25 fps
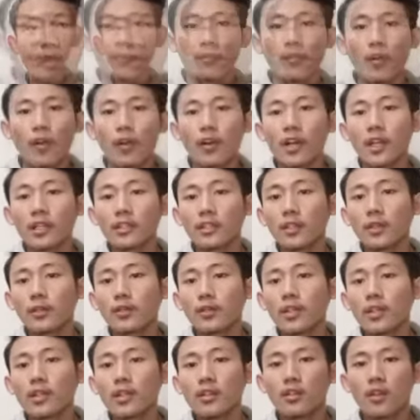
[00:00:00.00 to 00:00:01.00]
For
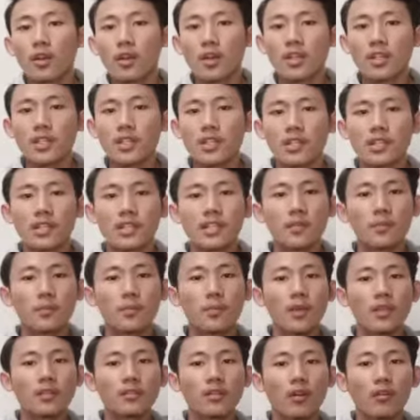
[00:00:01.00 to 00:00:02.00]
rectangular notch, the
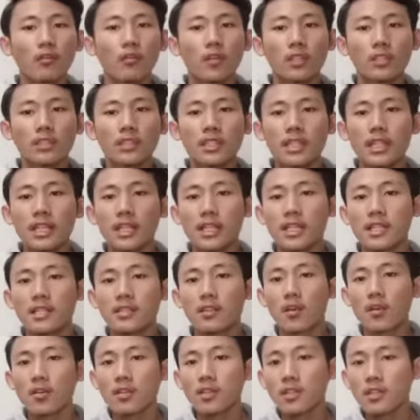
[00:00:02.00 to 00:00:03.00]
space of water it
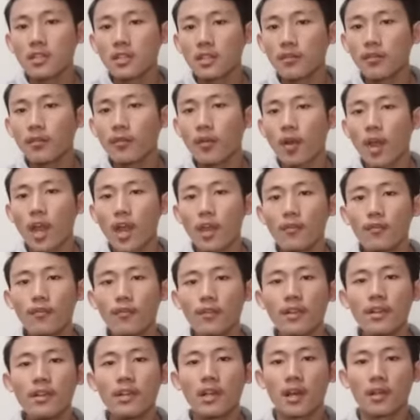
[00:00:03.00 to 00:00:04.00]
is constant for
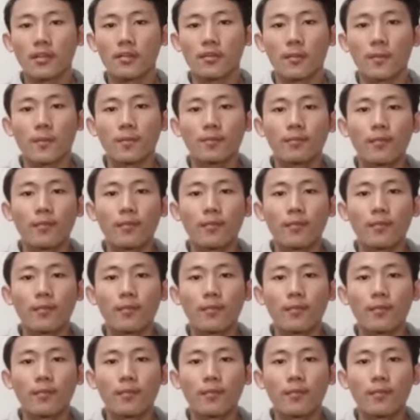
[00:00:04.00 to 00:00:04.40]
every depth,